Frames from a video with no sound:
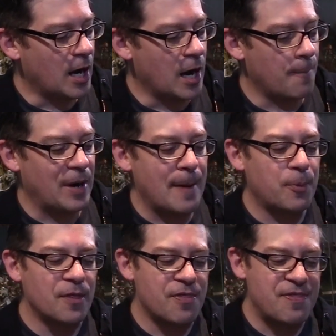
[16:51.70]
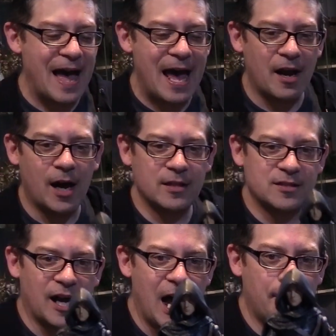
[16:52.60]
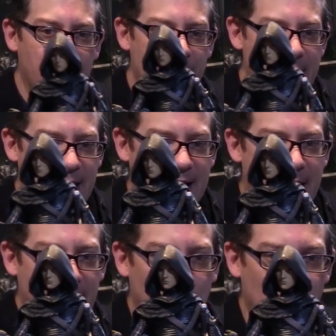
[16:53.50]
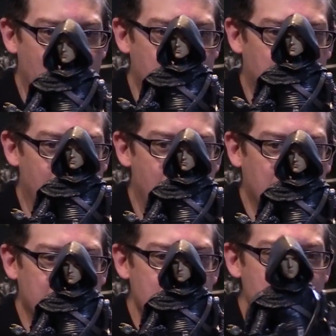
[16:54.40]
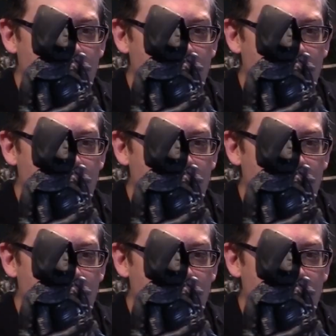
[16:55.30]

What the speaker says: But I put that on top of that Kylo Ren body.